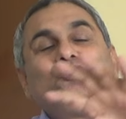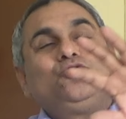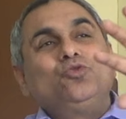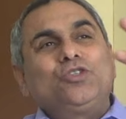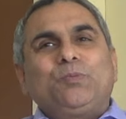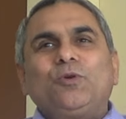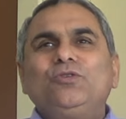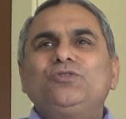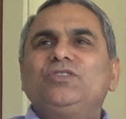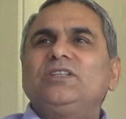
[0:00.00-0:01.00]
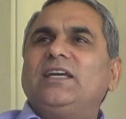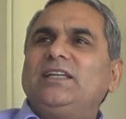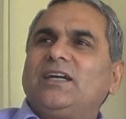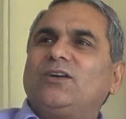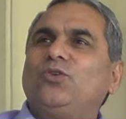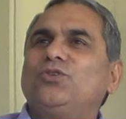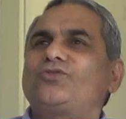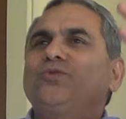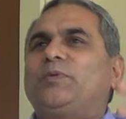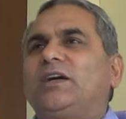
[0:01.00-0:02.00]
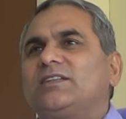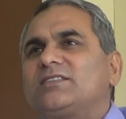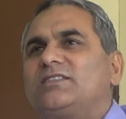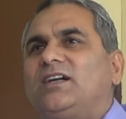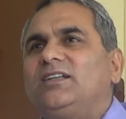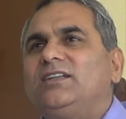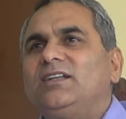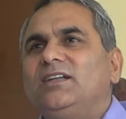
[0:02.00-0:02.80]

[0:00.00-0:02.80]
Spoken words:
jute producing area goes to Pakistan,